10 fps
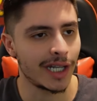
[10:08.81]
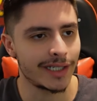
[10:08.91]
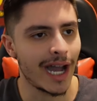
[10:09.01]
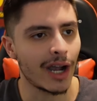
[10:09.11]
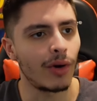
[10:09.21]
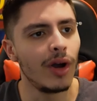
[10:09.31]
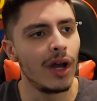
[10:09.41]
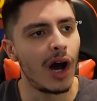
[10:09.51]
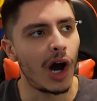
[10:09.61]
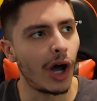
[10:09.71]
tackle
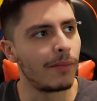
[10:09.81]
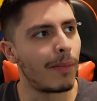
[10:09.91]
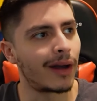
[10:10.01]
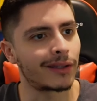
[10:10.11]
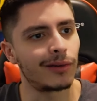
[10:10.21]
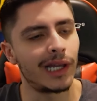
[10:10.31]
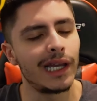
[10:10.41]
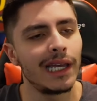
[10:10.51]
on Barcola